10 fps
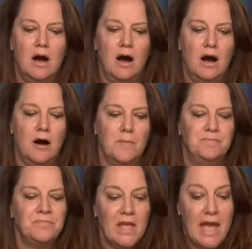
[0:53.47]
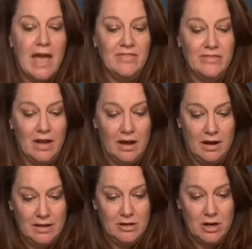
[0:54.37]
And then,
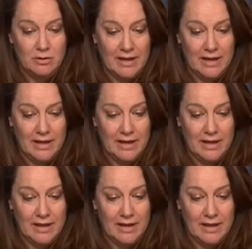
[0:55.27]
you know,